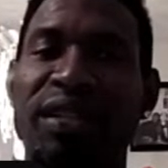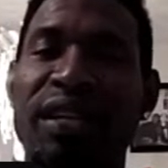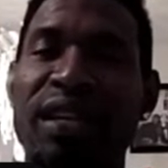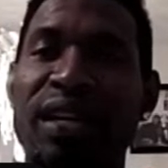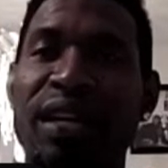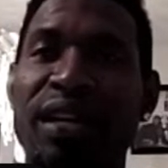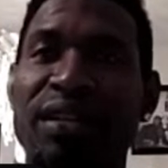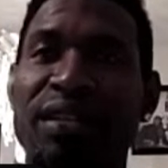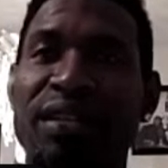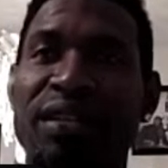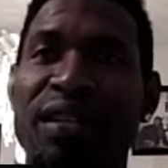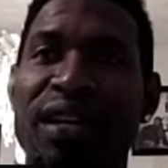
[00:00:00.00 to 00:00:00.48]

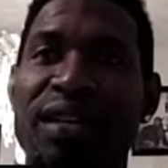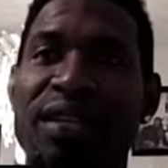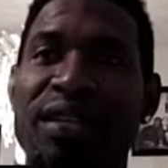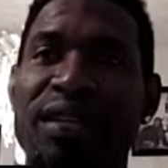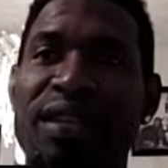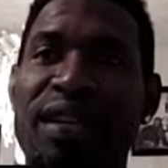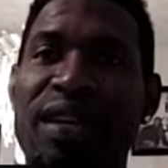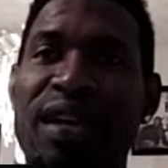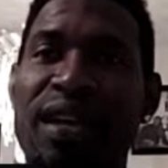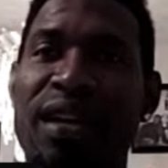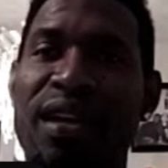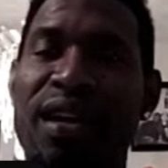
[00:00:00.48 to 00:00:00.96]
The
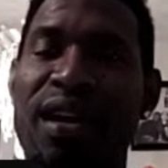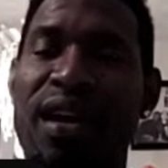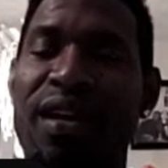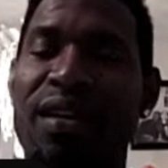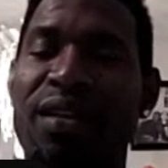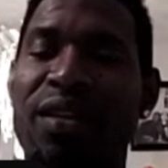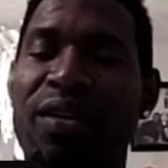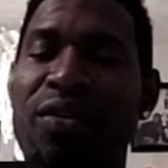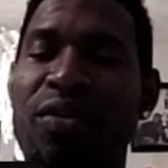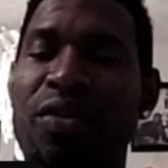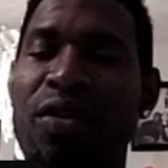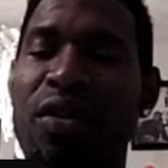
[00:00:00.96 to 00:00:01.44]
Nations League
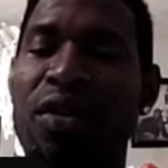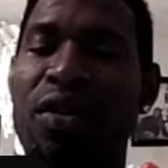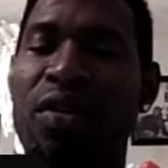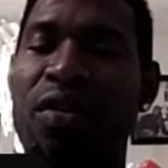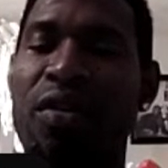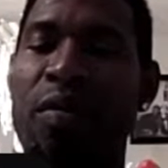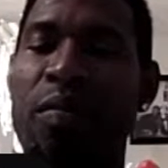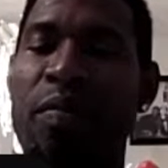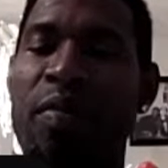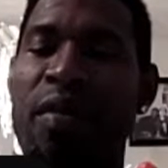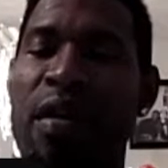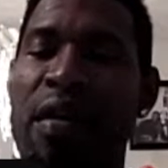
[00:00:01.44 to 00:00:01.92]
and
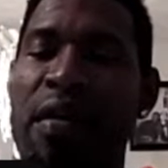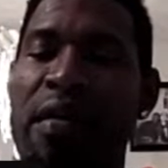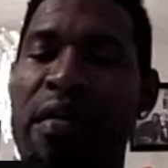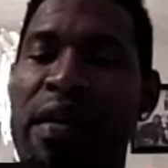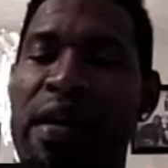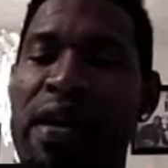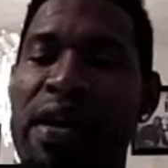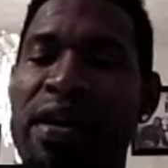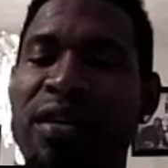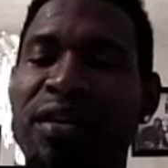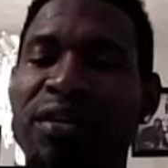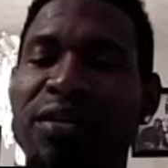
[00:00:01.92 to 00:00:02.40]
Gold Cup,
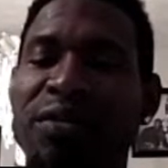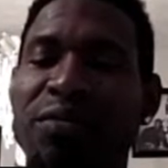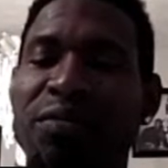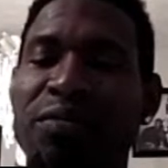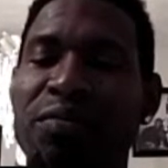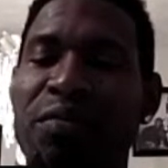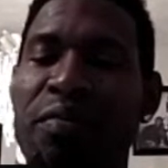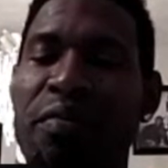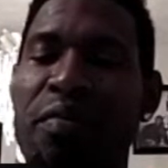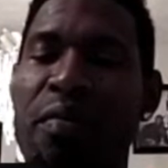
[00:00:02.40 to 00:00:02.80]
all right.